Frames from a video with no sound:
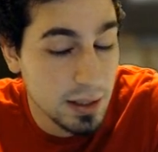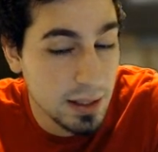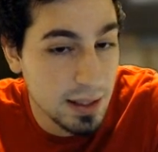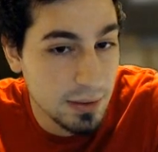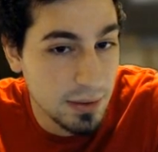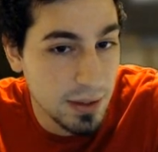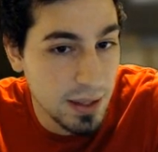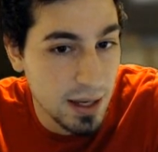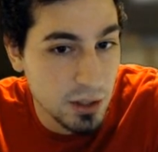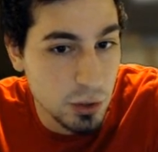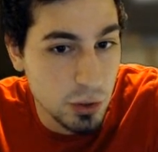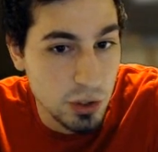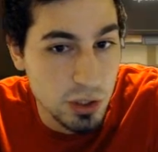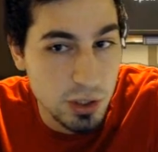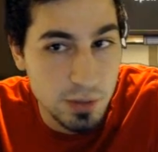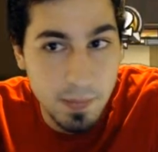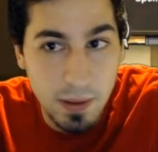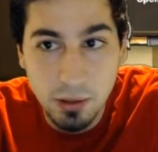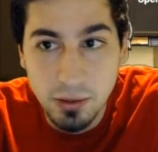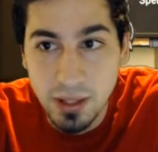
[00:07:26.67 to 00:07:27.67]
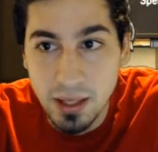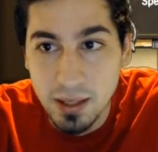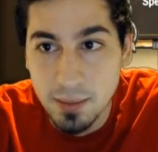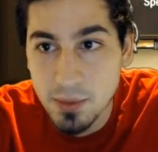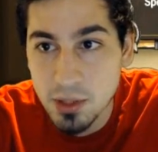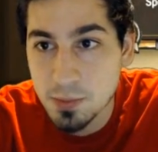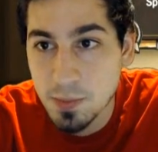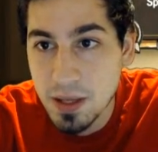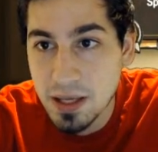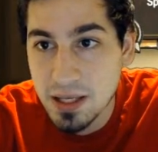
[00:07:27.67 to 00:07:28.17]
to get the extra spell
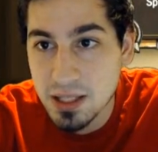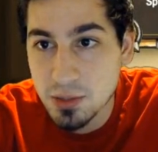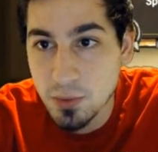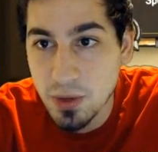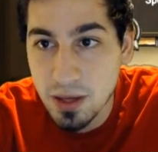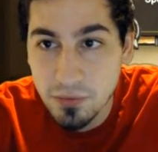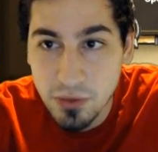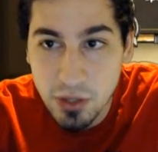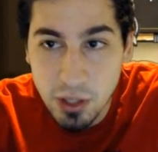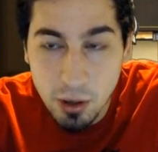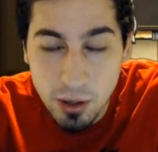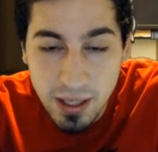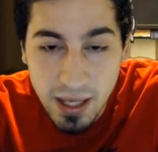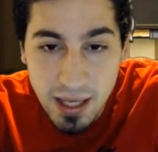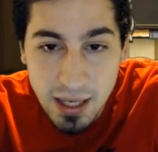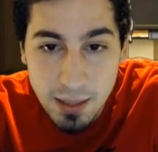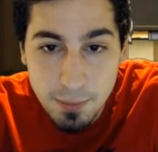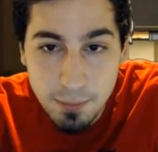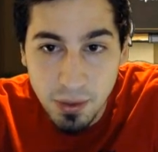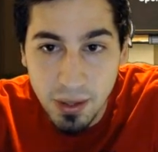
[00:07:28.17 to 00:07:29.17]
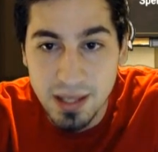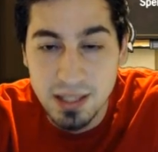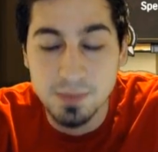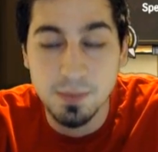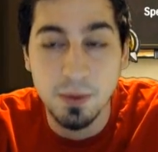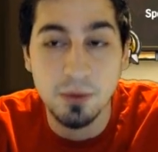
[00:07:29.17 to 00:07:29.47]
damage because we have the Arcane Blast.